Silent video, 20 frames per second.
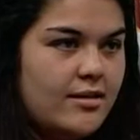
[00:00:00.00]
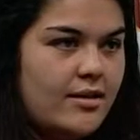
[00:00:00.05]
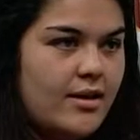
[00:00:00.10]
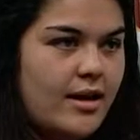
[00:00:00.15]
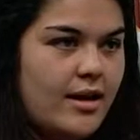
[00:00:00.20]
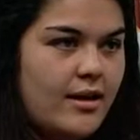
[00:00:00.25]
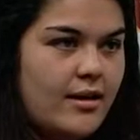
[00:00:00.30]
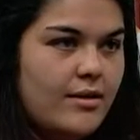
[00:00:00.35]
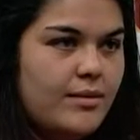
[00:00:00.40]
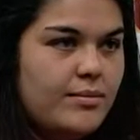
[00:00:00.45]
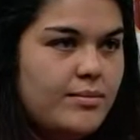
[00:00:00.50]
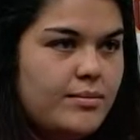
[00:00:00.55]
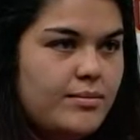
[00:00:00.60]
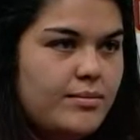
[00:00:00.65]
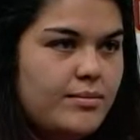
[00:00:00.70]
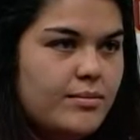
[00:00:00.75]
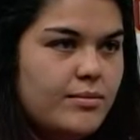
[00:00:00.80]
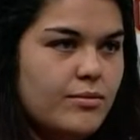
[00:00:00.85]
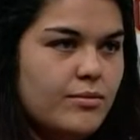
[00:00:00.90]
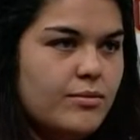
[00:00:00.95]
like
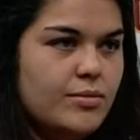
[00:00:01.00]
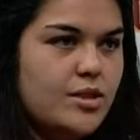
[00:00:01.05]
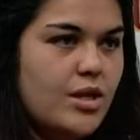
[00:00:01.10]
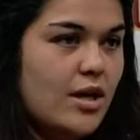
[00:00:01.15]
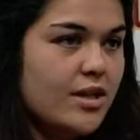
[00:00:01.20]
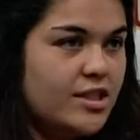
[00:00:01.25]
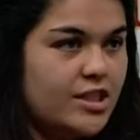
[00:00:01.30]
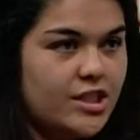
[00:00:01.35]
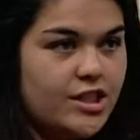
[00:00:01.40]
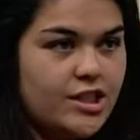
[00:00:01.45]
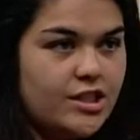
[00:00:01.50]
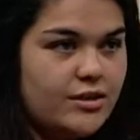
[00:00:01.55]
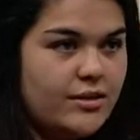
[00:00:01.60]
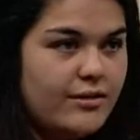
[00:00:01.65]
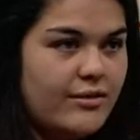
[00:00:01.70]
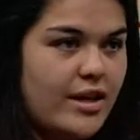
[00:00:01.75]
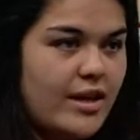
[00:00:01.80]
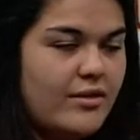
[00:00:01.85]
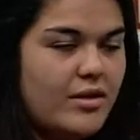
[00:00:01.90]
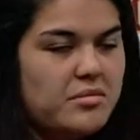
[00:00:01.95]
talk to if
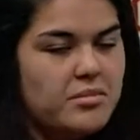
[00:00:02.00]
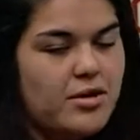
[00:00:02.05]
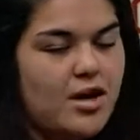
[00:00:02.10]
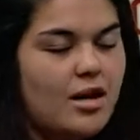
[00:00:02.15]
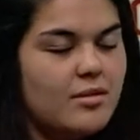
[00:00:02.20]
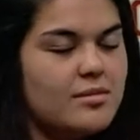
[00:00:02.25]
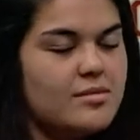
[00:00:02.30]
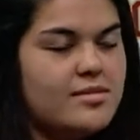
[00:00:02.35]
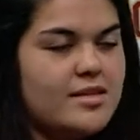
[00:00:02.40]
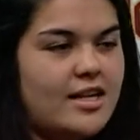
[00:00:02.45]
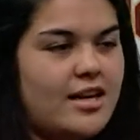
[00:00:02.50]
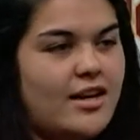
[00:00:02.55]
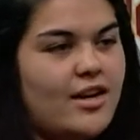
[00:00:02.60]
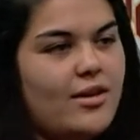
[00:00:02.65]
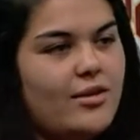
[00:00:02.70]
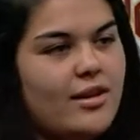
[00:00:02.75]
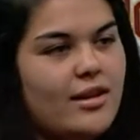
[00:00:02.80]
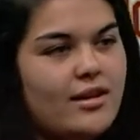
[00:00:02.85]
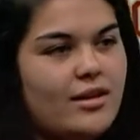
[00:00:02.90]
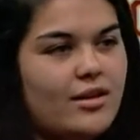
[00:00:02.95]
they have any problems, and I know
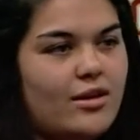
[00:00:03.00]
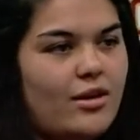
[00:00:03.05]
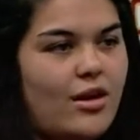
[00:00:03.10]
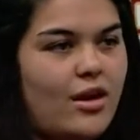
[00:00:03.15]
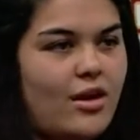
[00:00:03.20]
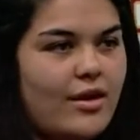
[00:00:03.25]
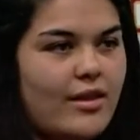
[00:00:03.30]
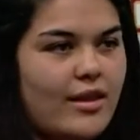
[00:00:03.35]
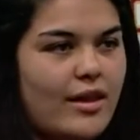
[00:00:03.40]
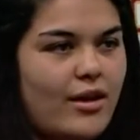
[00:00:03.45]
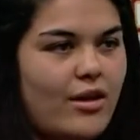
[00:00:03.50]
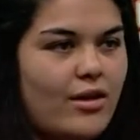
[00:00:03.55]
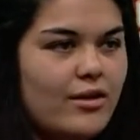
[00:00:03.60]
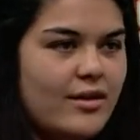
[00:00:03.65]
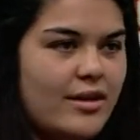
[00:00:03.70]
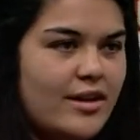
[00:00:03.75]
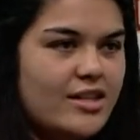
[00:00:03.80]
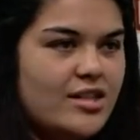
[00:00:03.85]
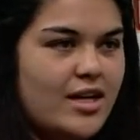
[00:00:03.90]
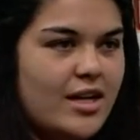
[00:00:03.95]
that they all
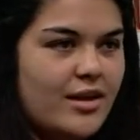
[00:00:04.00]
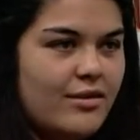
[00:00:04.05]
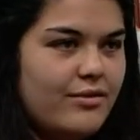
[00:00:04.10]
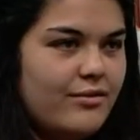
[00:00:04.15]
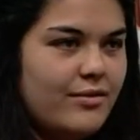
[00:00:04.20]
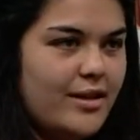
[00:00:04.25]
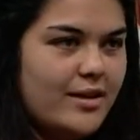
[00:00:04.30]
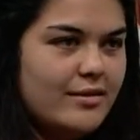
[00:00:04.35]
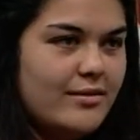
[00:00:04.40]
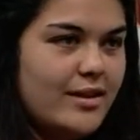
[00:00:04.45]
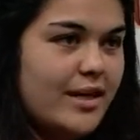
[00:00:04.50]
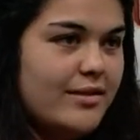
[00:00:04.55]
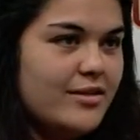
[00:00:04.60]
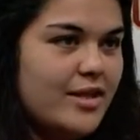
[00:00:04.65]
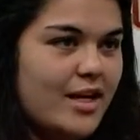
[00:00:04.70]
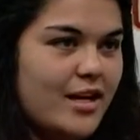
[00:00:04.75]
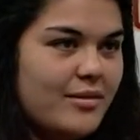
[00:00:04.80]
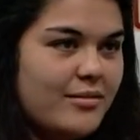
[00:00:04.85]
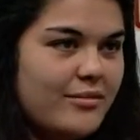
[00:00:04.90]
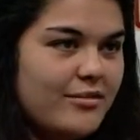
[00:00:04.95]
each have like
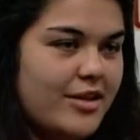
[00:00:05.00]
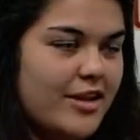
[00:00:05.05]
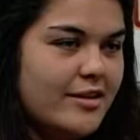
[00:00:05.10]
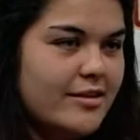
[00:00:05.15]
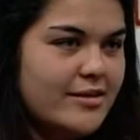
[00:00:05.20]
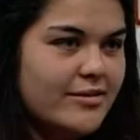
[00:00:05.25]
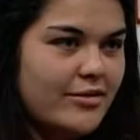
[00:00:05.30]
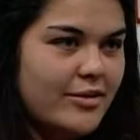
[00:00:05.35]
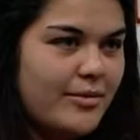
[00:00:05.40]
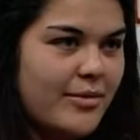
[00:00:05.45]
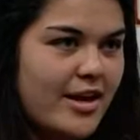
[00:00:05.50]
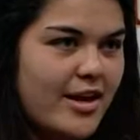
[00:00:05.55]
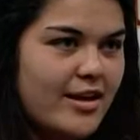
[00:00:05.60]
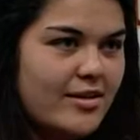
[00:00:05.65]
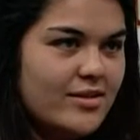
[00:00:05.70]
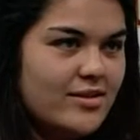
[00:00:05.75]
lifetime friends from that.